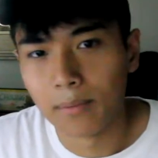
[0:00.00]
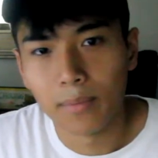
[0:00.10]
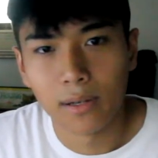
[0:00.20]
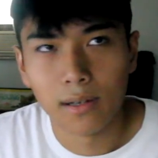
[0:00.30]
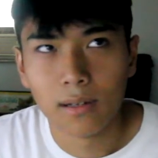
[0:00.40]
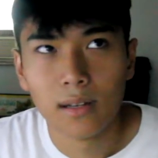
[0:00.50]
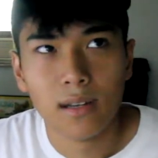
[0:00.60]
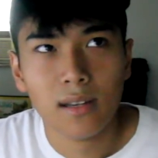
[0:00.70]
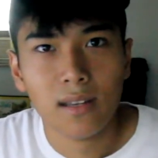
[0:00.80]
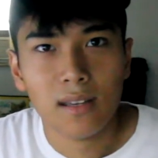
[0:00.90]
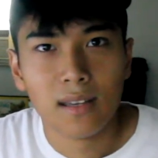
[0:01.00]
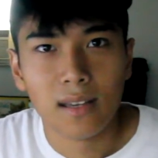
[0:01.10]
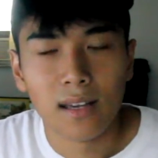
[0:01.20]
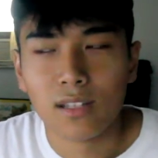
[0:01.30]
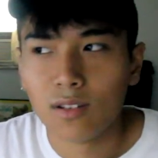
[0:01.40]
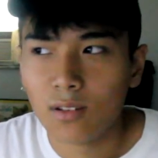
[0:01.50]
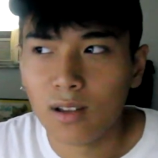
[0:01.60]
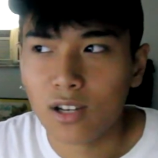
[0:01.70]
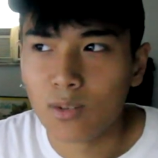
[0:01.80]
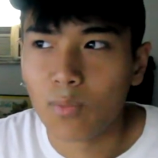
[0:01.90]
But
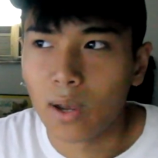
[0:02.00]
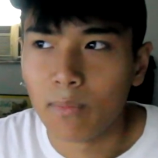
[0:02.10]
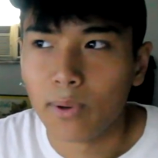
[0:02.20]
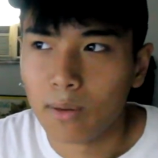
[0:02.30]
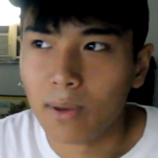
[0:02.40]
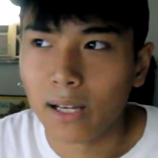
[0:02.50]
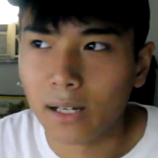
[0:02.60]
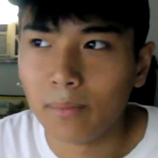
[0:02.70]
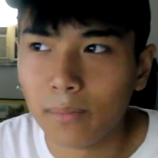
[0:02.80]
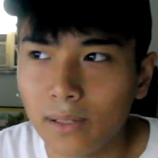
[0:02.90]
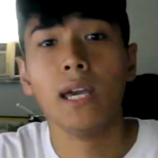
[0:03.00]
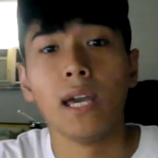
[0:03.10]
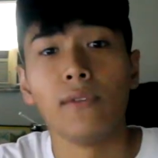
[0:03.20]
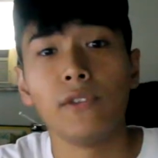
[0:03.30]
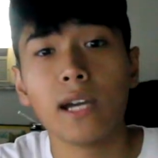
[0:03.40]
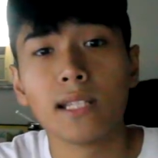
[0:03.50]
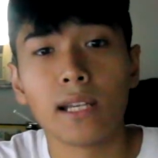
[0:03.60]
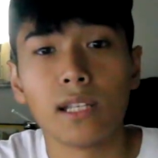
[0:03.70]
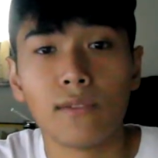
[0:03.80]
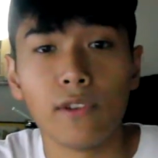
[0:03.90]
I should probably put it back up. If you guys
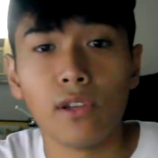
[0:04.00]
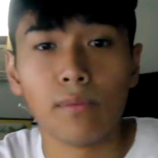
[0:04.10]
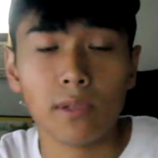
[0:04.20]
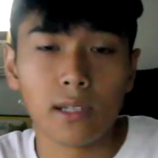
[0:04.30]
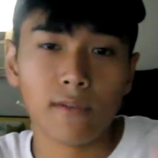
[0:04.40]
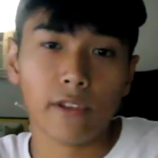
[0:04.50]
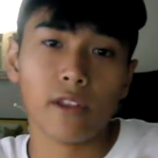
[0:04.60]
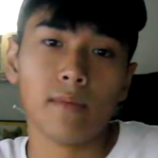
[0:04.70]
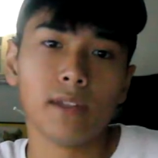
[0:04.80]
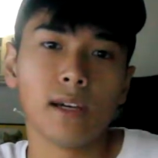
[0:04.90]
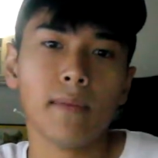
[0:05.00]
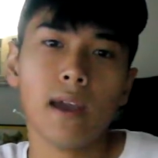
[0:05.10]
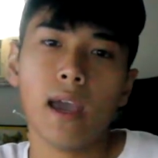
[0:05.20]
like this video, please give it a thumbs up.